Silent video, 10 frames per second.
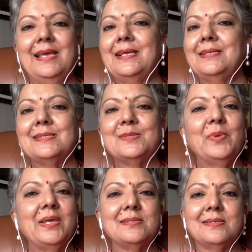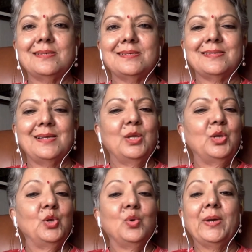in spaces
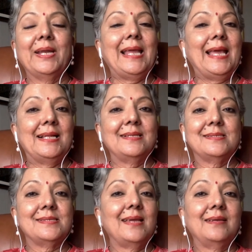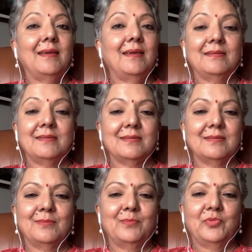no one else had entered
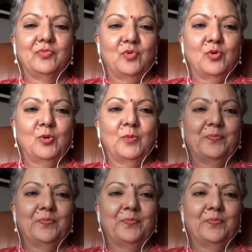before.